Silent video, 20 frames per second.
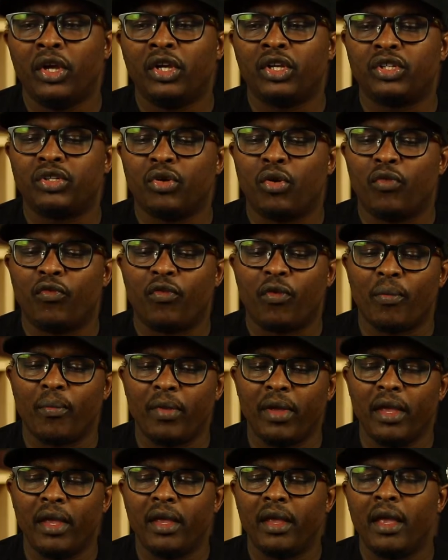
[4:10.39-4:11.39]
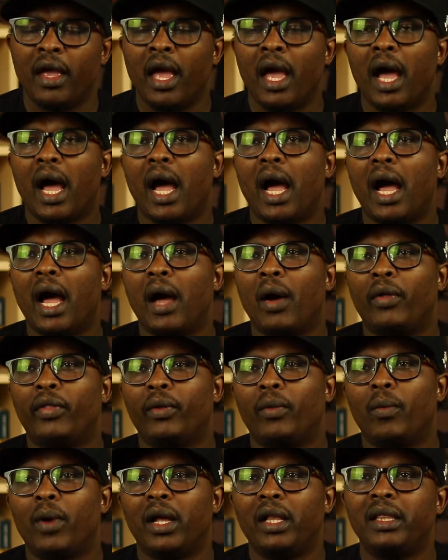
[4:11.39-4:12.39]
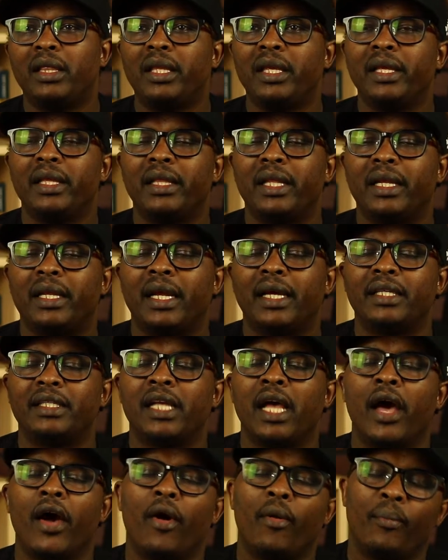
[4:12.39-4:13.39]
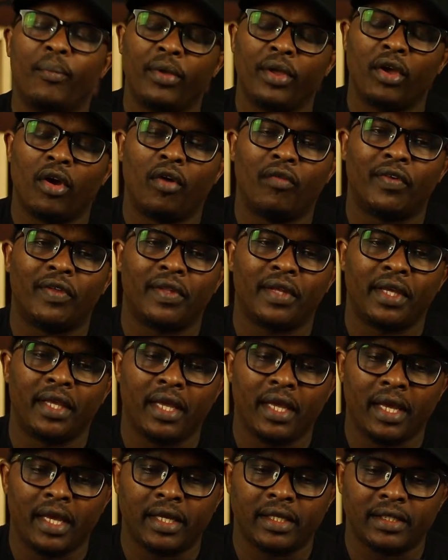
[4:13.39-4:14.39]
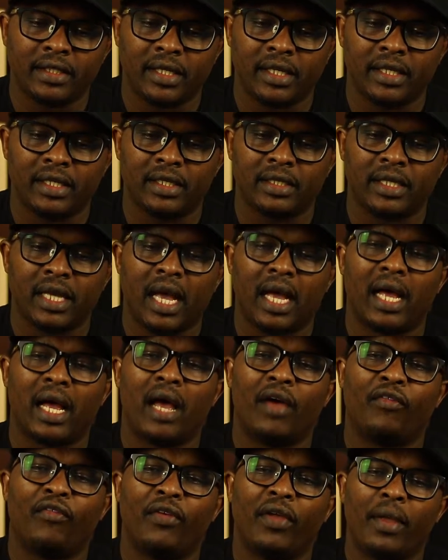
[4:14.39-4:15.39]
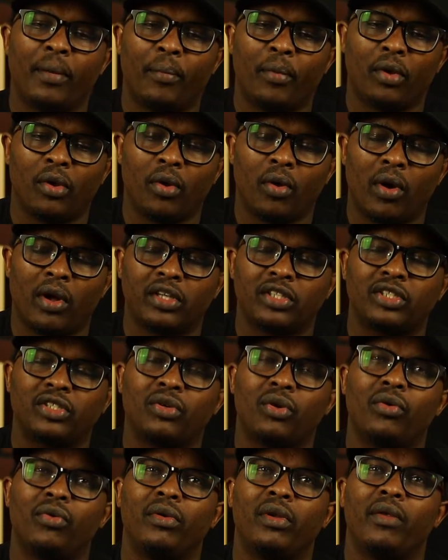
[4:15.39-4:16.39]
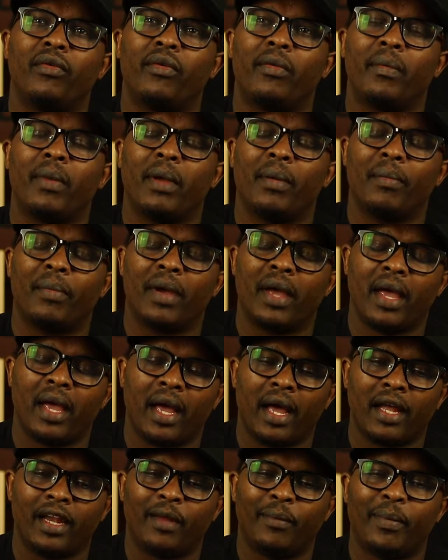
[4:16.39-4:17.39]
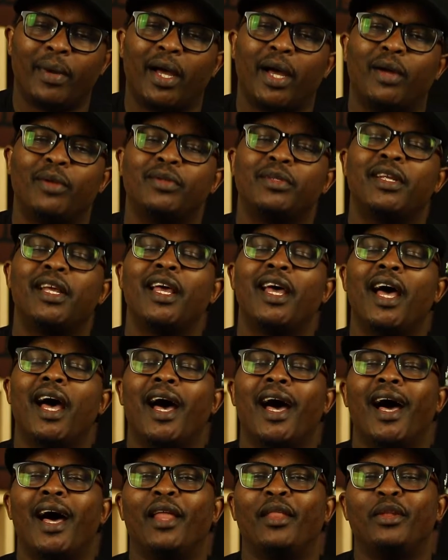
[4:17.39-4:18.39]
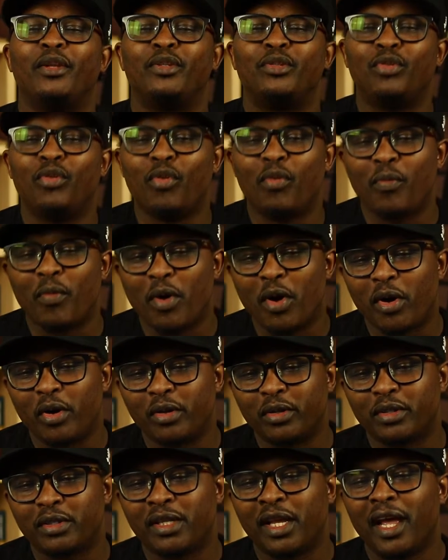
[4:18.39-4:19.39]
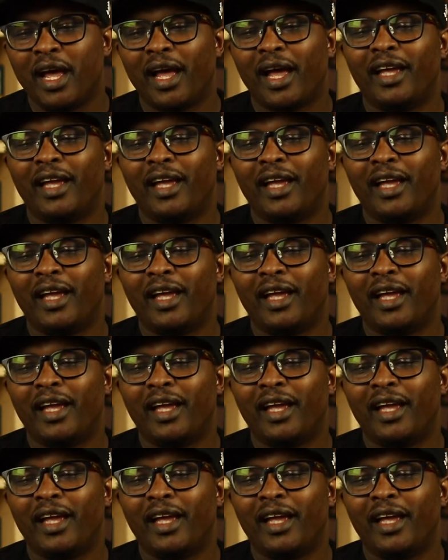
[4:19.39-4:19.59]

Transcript: So for me, the one thing that has helped me over the years is a fable or a story I remember I heard about the two monks.